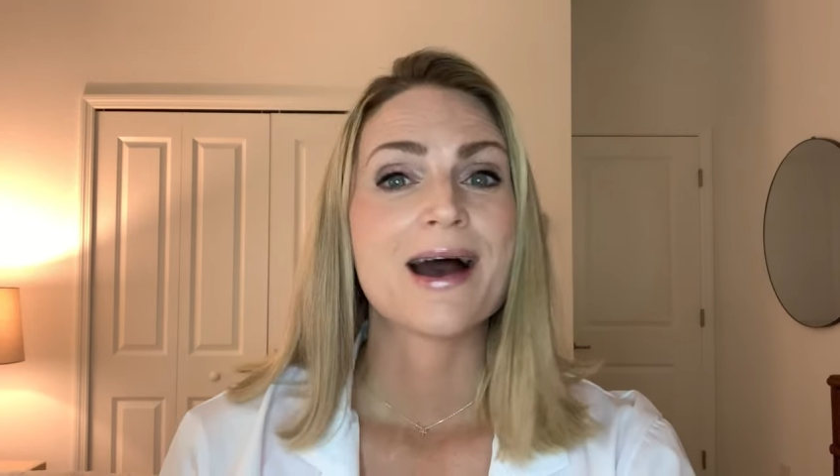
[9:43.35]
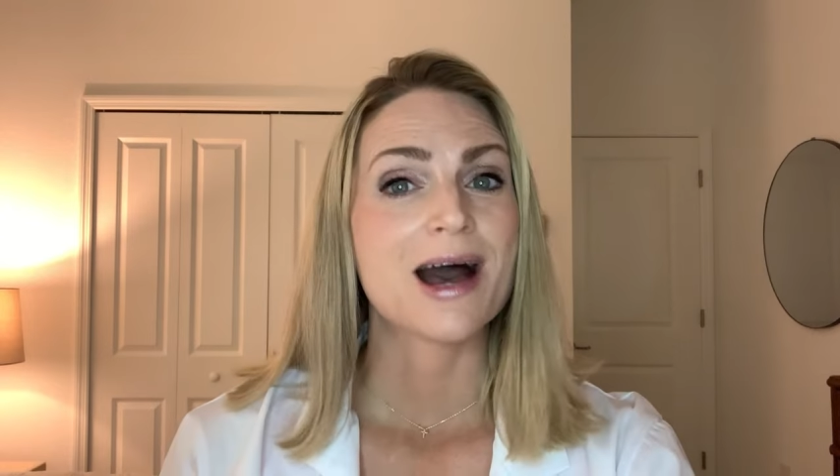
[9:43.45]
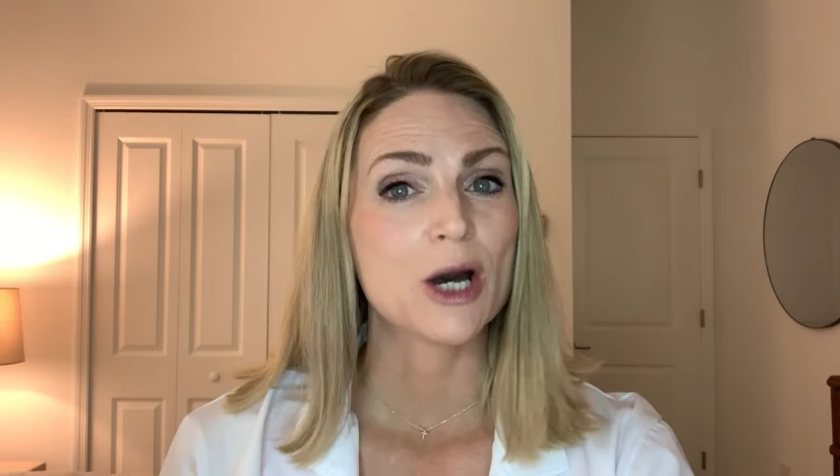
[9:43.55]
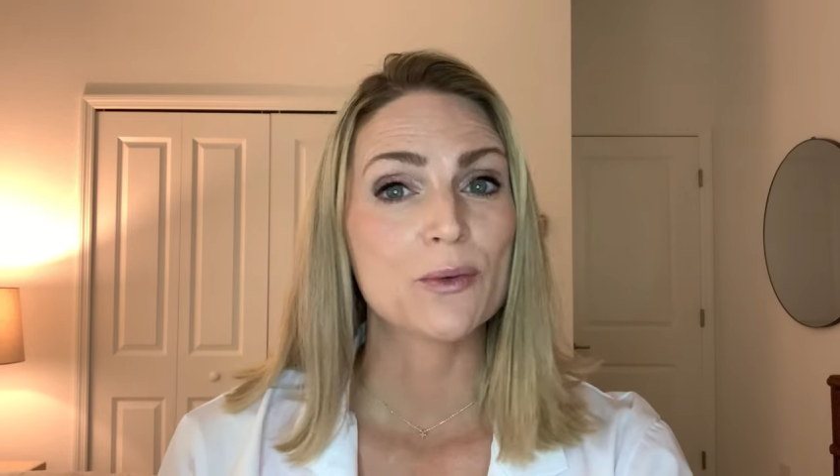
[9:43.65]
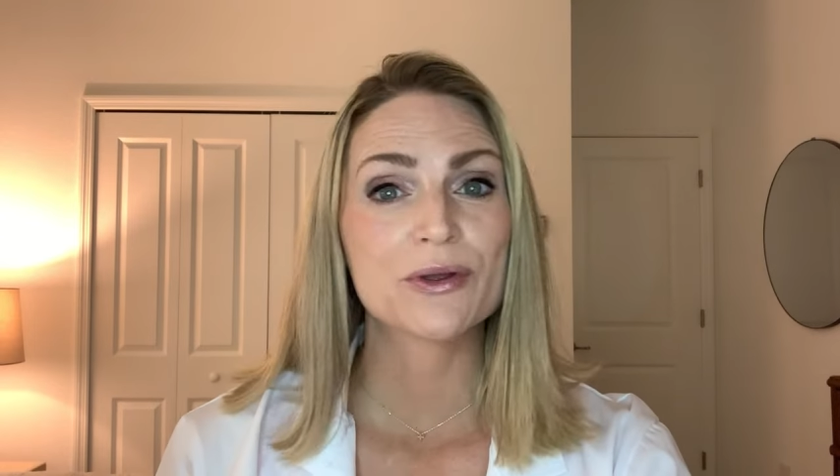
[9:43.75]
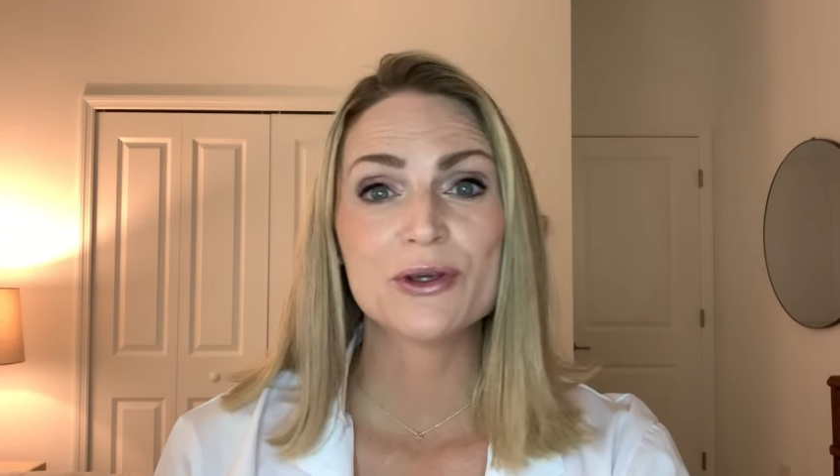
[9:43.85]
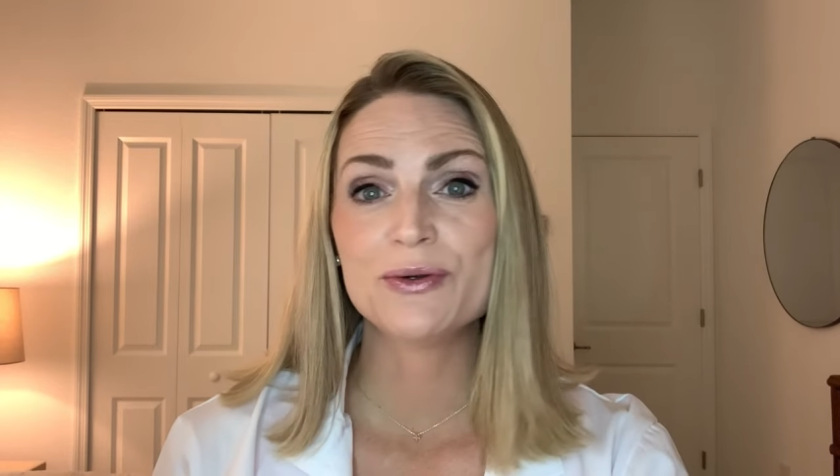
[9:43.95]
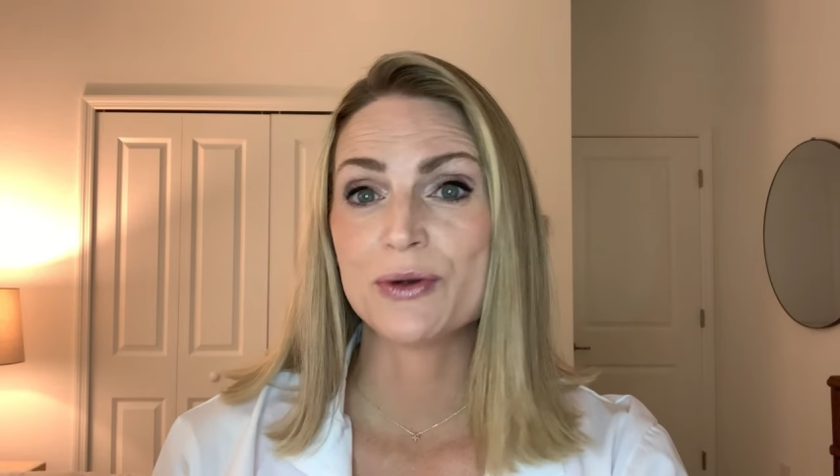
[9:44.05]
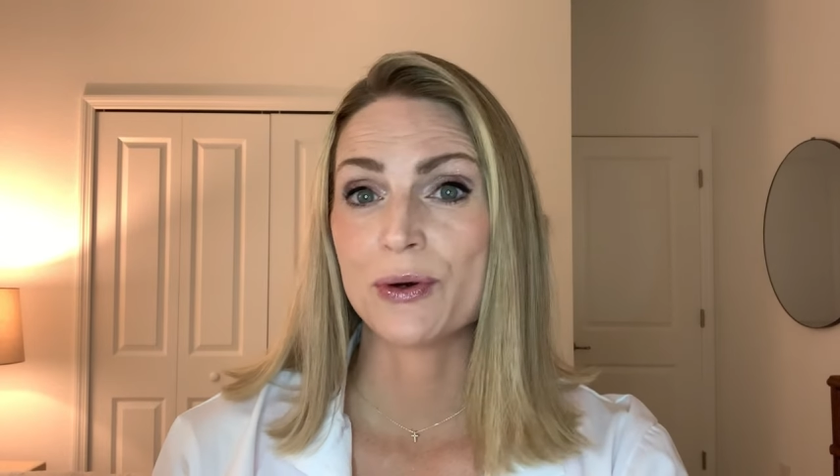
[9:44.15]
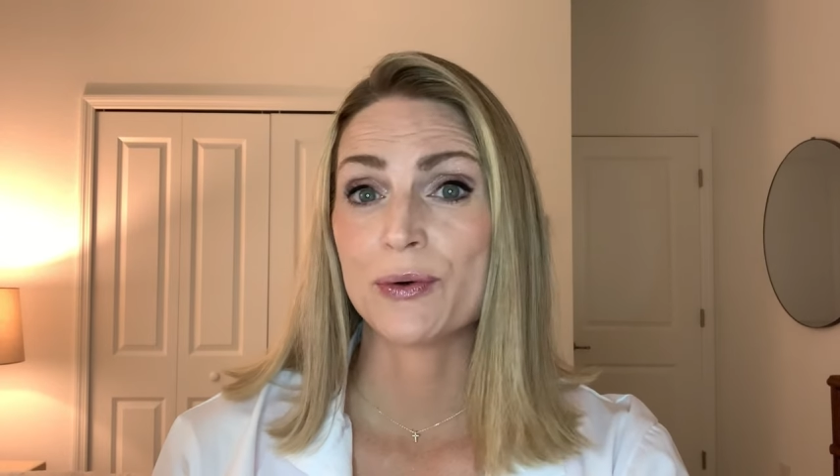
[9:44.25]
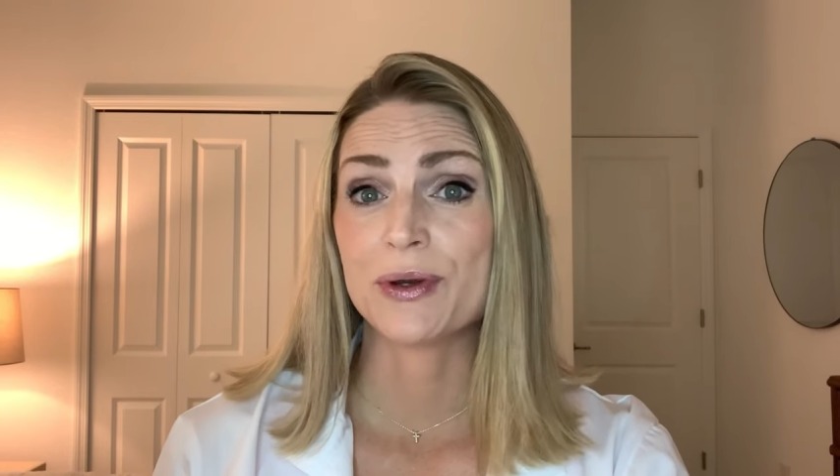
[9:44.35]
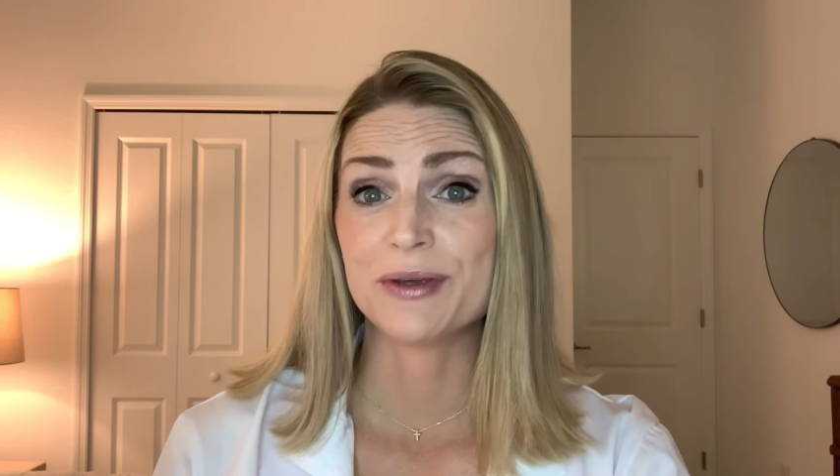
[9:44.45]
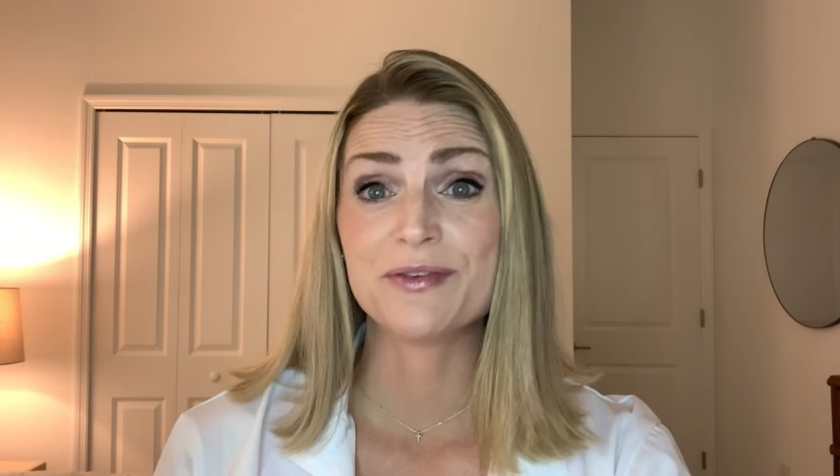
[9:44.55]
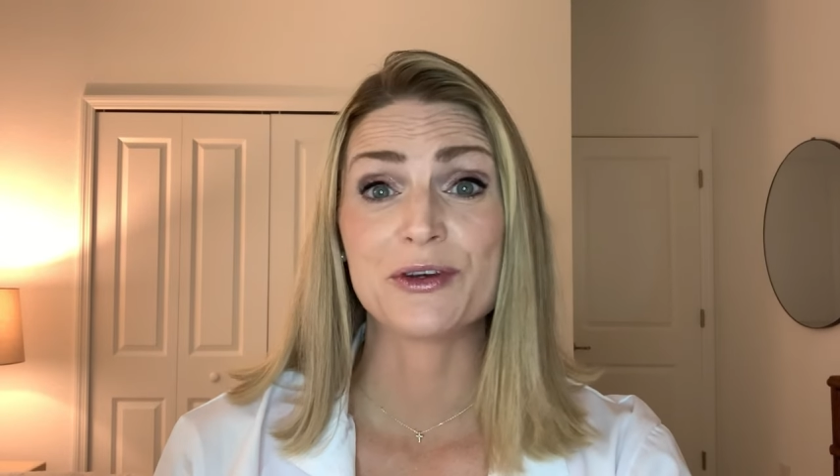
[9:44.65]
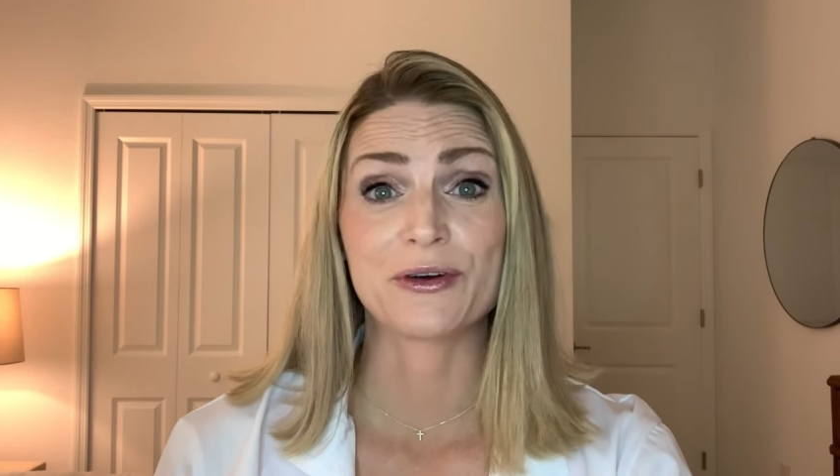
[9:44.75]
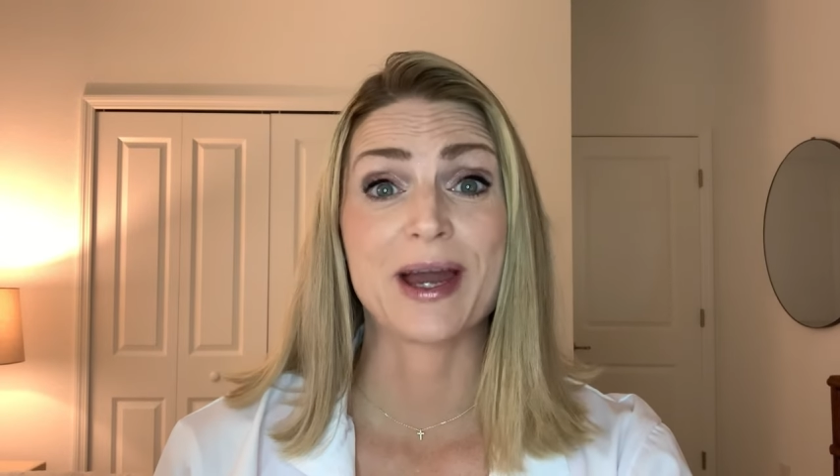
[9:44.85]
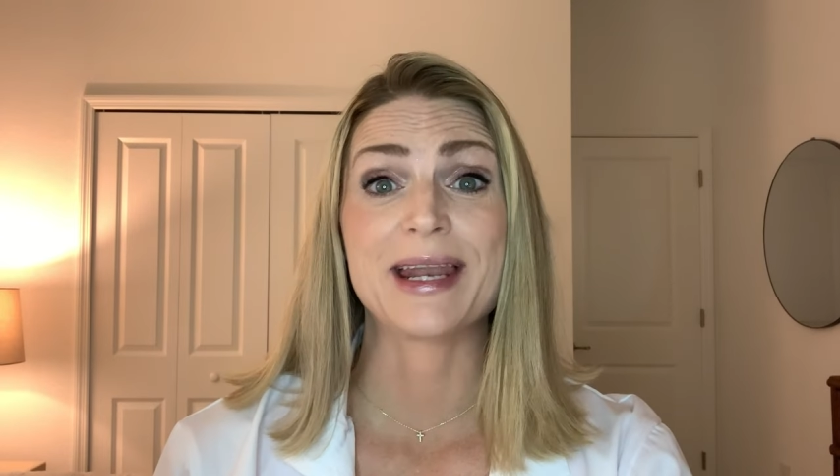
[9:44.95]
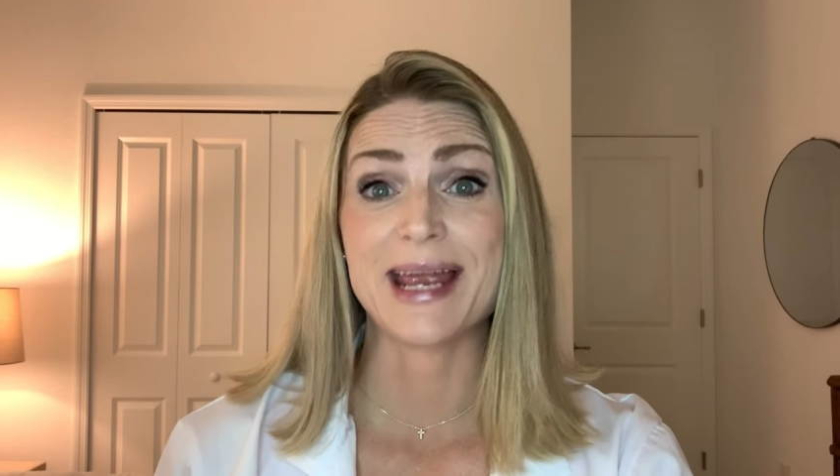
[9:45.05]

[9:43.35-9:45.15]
How will you know if you're at